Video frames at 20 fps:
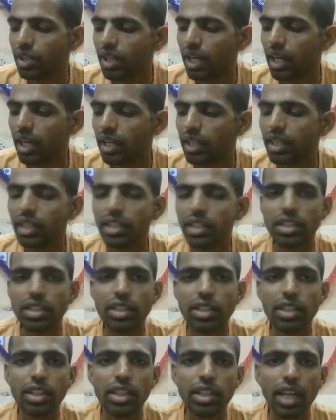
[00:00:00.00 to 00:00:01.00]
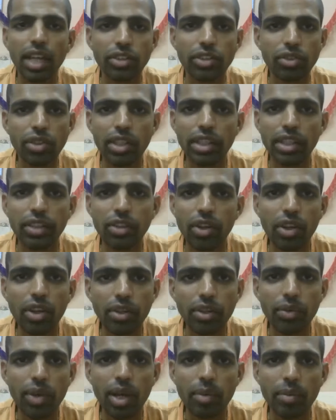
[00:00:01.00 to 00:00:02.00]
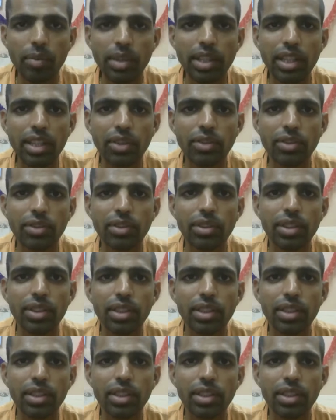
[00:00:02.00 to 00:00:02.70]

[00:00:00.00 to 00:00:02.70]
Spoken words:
and he is actually not Vaman Dev.